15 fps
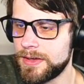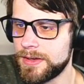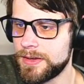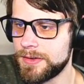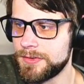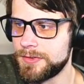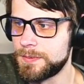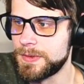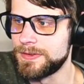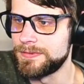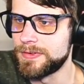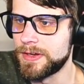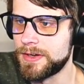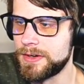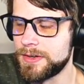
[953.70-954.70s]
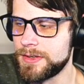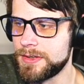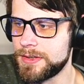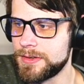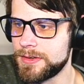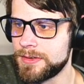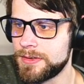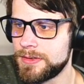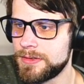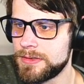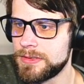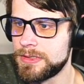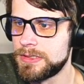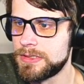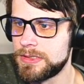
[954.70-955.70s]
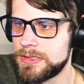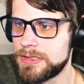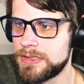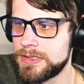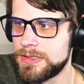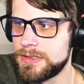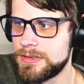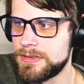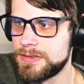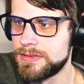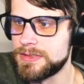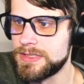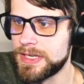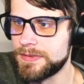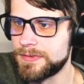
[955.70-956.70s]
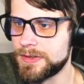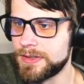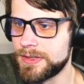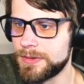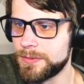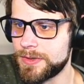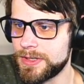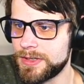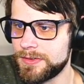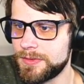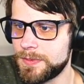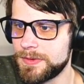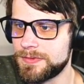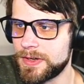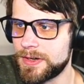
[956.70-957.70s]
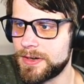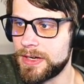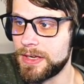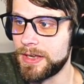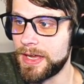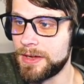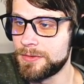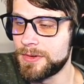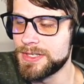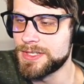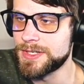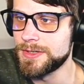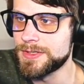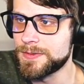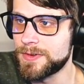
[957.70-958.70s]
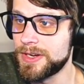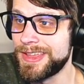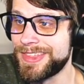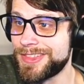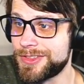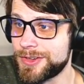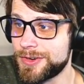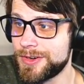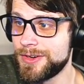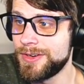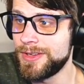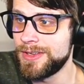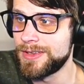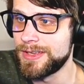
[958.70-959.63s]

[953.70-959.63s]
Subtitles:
Spitfire here. Definitely want to get Spitfire out. Outrage goes for a 3rd